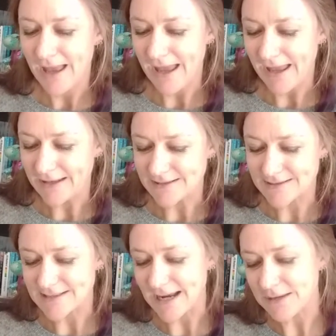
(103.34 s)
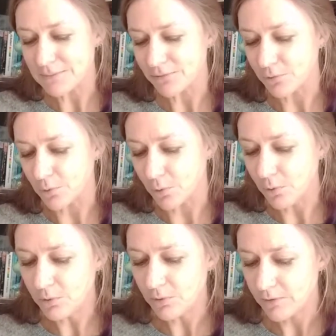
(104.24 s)
And it's the day
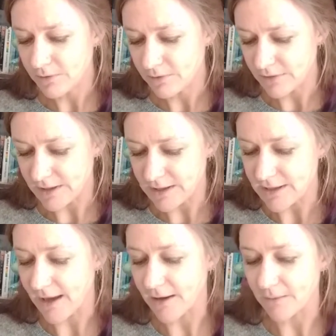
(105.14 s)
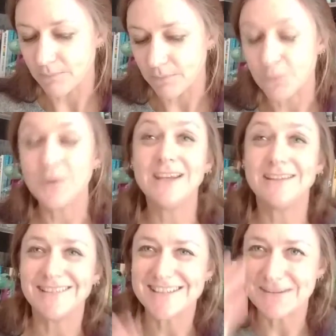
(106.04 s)
before the
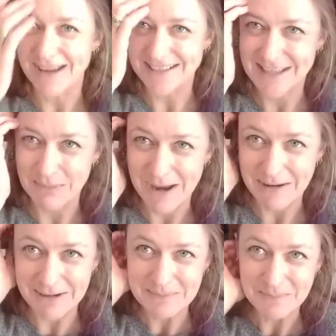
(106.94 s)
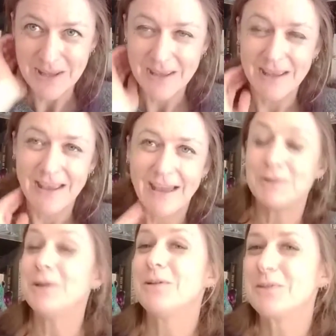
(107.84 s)
queen is about to get married. And we
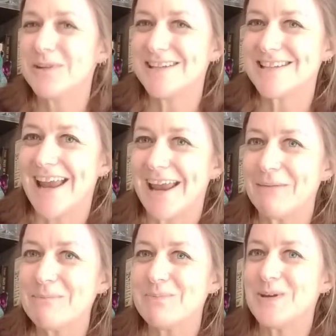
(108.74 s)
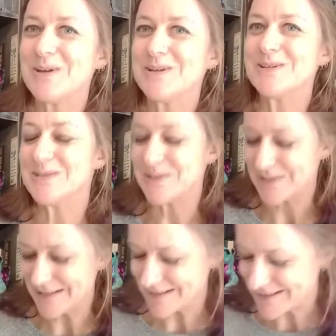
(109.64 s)
don't know the queen's name
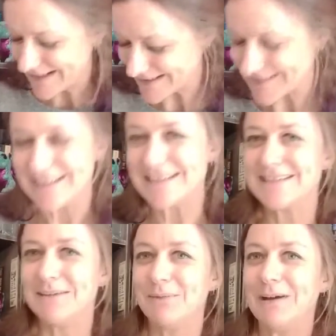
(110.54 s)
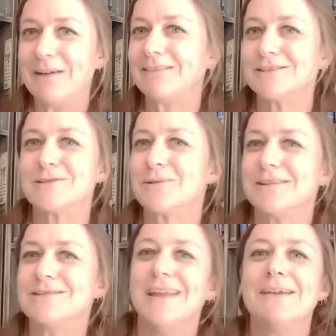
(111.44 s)
because, as it says in here somewhere,
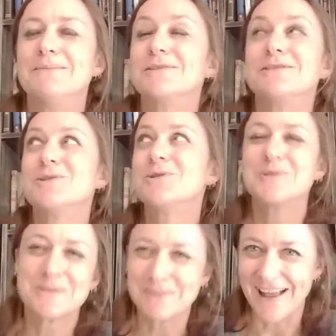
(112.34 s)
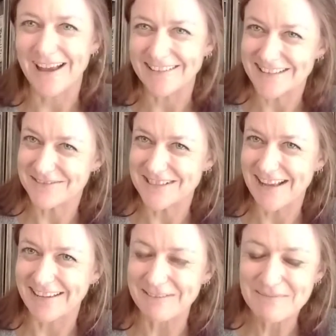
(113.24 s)
names are in short supply in this
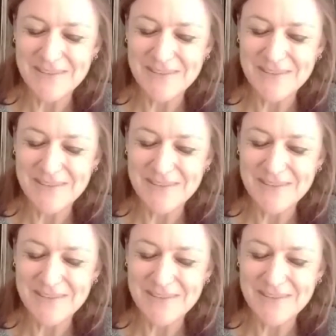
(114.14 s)
retelling,